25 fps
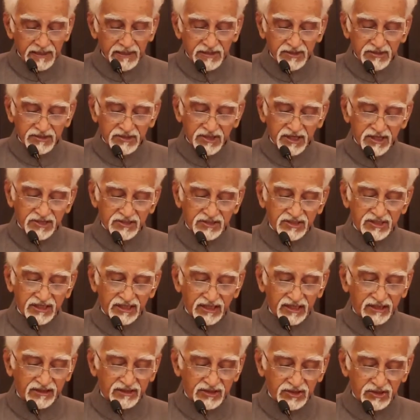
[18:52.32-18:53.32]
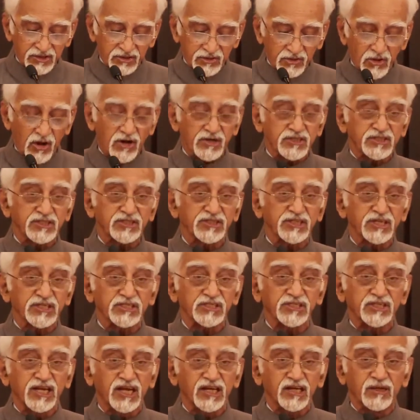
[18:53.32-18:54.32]
since it is not
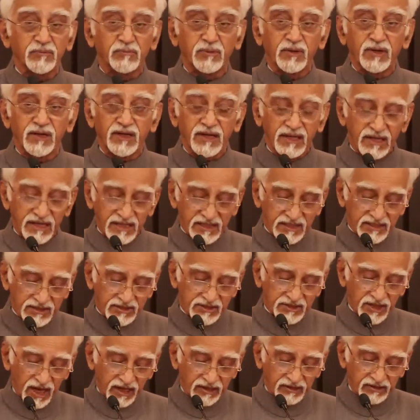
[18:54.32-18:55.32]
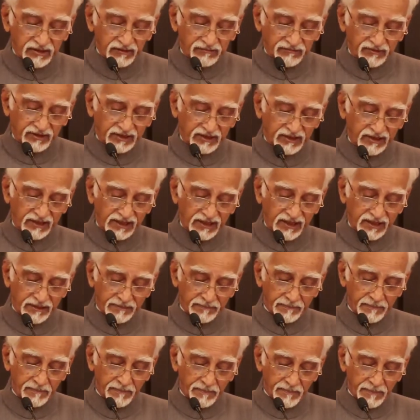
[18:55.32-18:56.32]
sustainable scientifically,
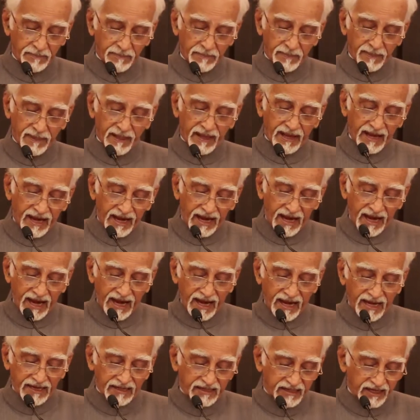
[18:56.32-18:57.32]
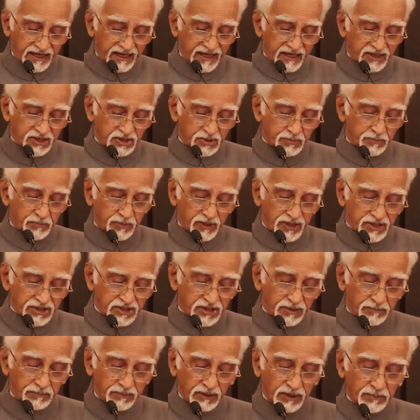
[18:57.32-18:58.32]
and its
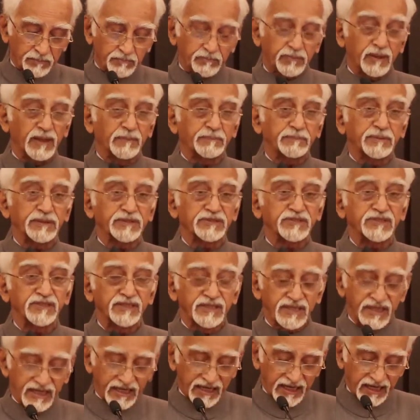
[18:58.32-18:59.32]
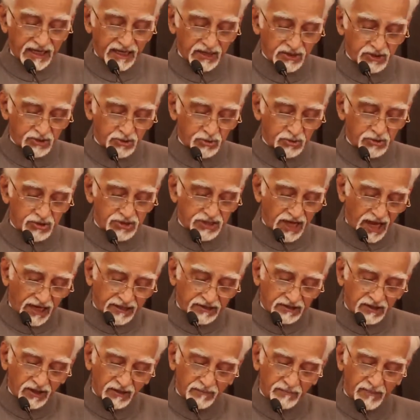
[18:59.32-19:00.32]
principal purpose in
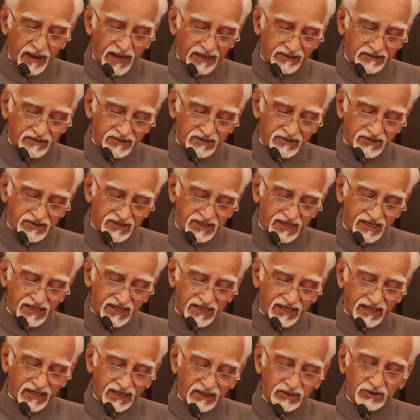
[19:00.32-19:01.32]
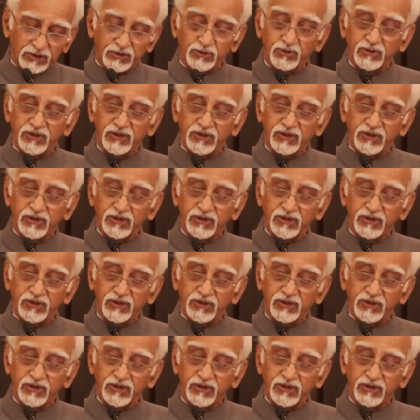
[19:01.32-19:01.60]
societal matters is to